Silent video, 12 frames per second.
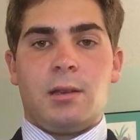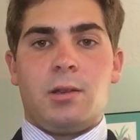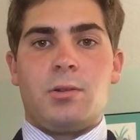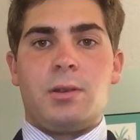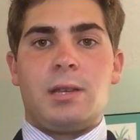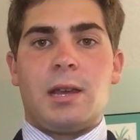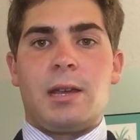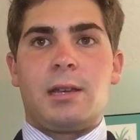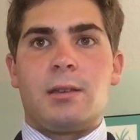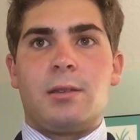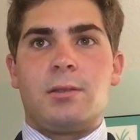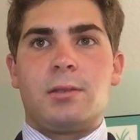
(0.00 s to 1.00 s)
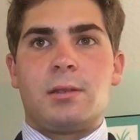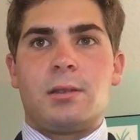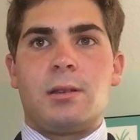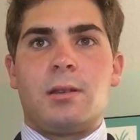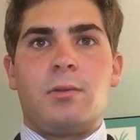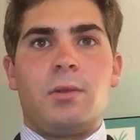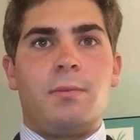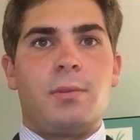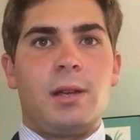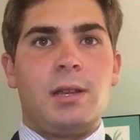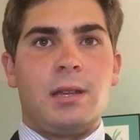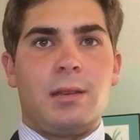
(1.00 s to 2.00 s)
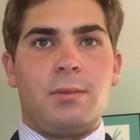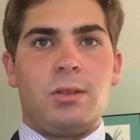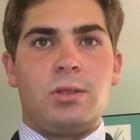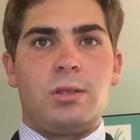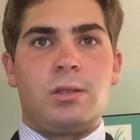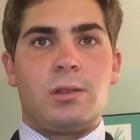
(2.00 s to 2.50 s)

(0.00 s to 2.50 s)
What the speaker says: who are diagnosed with brain damage